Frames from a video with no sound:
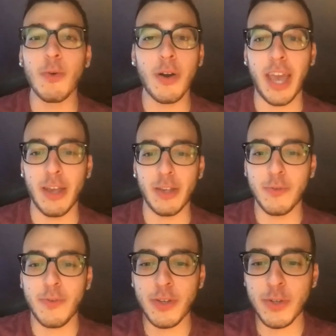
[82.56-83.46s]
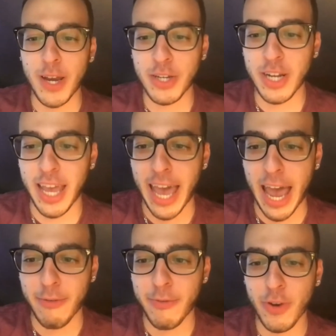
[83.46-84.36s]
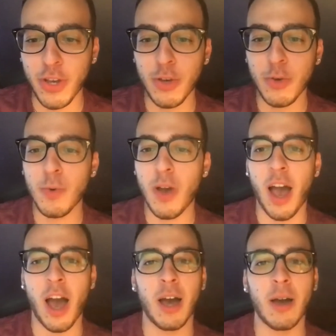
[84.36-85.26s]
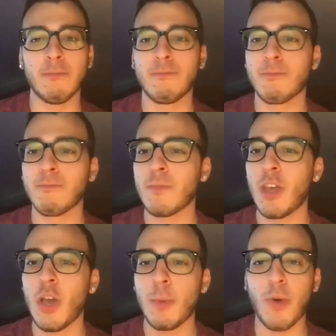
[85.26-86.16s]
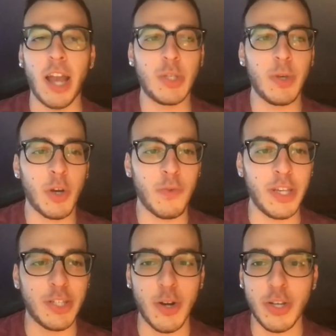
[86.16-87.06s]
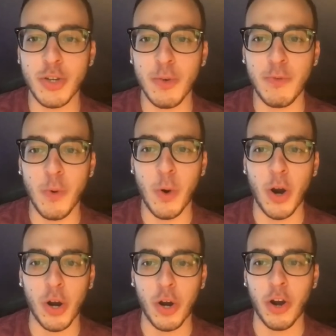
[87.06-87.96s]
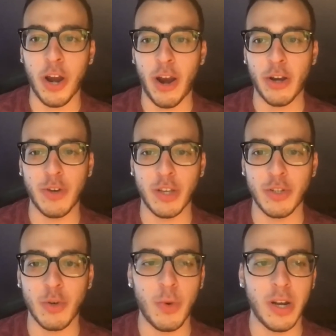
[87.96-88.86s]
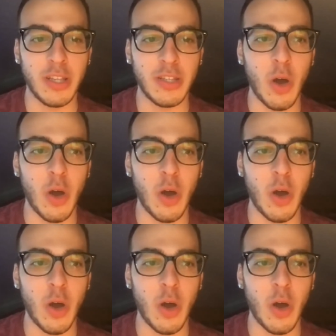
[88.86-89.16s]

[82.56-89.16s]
okay. So first question I have for you, bride's doing her research for her hairdresser. What is